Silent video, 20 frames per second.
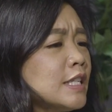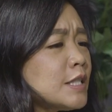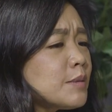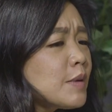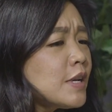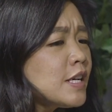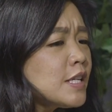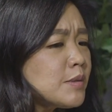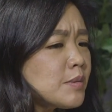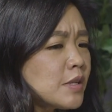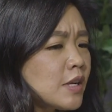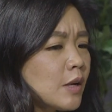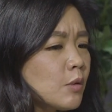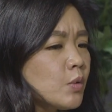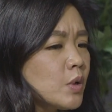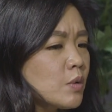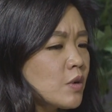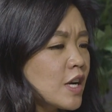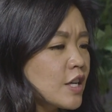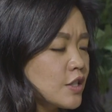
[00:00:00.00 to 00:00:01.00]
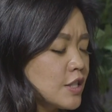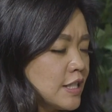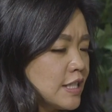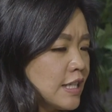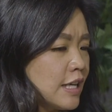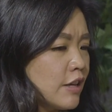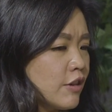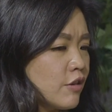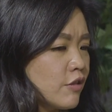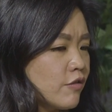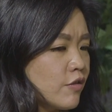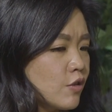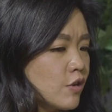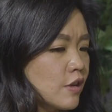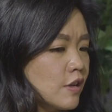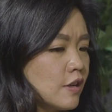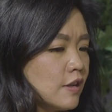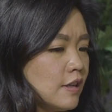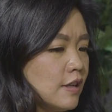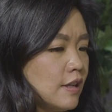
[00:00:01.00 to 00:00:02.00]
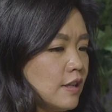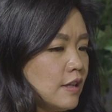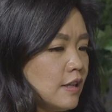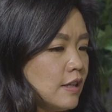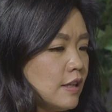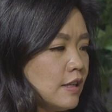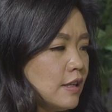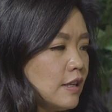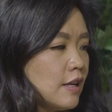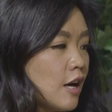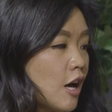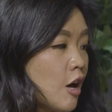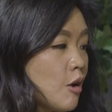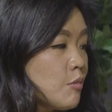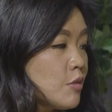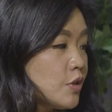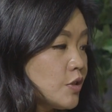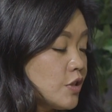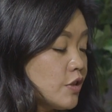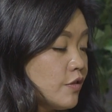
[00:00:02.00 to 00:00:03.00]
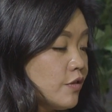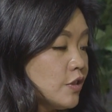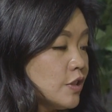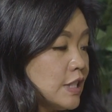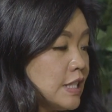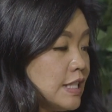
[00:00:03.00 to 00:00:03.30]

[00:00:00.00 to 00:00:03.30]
Because my husband and I, we were actually together for almost a